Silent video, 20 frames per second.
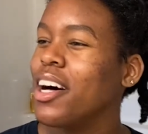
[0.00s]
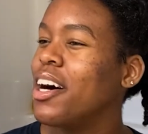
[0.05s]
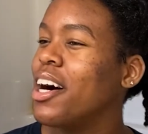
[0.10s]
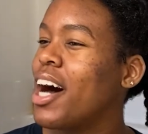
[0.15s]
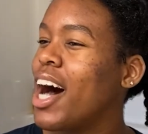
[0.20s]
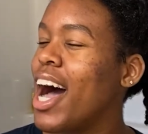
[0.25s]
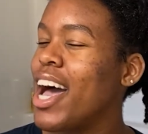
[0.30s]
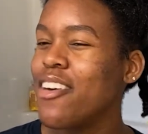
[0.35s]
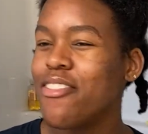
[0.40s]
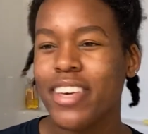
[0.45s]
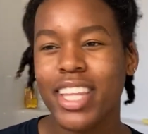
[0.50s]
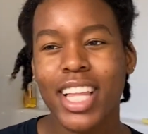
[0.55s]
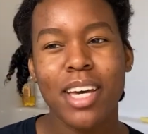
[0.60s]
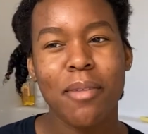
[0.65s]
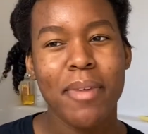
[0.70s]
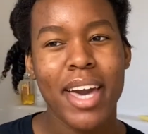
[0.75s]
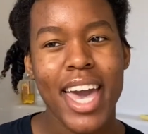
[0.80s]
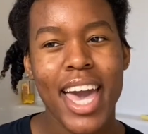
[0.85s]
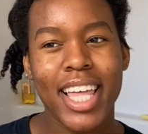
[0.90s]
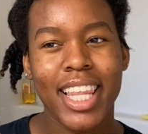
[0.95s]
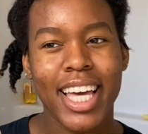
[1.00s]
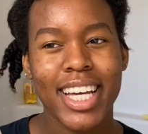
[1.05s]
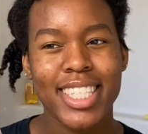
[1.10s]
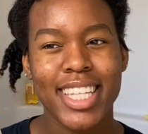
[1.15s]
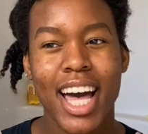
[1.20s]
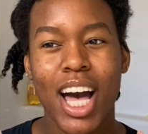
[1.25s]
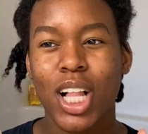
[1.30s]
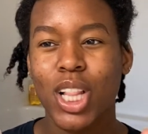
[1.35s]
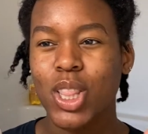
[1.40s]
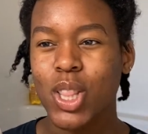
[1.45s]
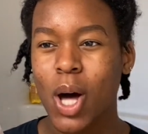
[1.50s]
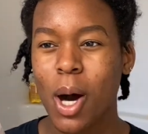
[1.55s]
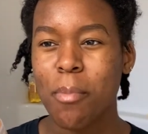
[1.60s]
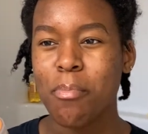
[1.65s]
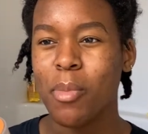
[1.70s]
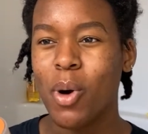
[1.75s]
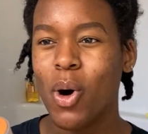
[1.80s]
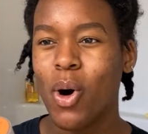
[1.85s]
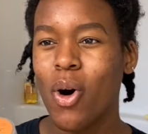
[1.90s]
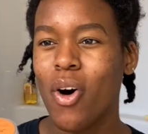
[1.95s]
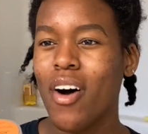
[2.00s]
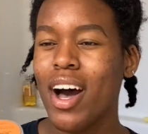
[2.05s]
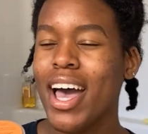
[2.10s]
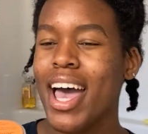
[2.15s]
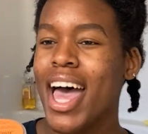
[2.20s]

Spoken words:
I feel like my hair likes that a lot more